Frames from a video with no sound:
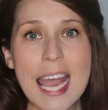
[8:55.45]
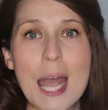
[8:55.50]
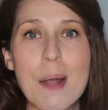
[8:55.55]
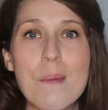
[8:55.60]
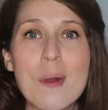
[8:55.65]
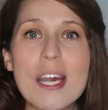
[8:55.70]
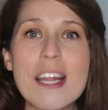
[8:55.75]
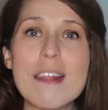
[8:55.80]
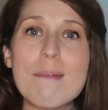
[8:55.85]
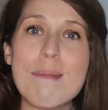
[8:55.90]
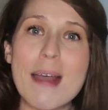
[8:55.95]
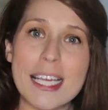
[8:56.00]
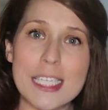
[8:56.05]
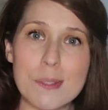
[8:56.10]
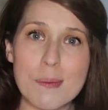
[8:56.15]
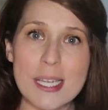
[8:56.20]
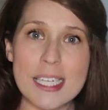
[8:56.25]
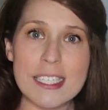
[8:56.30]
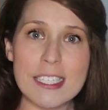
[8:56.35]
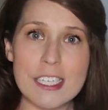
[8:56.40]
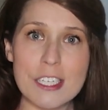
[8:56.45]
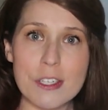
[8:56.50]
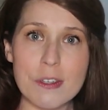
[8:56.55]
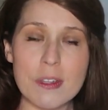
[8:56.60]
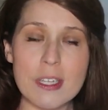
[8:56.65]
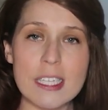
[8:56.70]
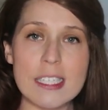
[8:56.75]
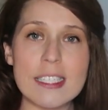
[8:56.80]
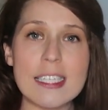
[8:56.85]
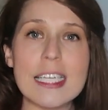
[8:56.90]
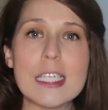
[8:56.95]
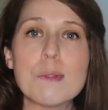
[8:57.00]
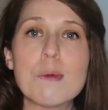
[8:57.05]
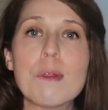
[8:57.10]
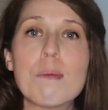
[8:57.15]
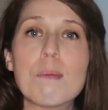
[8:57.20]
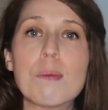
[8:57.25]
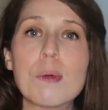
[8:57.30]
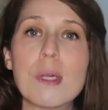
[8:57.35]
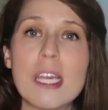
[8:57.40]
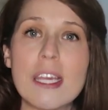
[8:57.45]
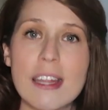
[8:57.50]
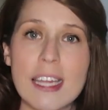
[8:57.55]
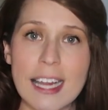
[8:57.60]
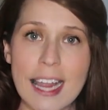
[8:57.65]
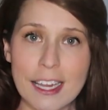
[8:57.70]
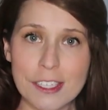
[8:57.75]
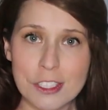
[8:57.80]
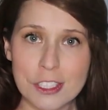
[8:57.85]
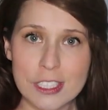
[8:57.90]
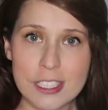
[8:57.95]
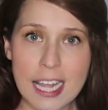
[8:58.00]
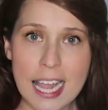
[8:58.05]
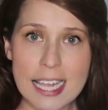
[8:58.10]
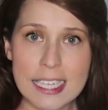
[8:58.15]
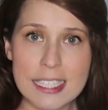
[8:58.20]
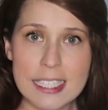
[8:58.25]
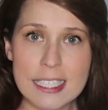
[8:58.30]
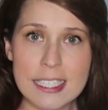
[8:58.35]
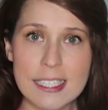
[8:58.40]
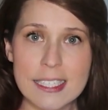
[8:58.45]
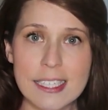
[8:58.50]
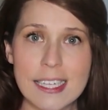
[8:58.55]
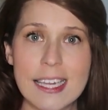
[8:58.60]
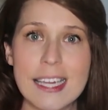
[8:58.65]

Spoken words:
And one of the best ways to do this is with breathing exercises.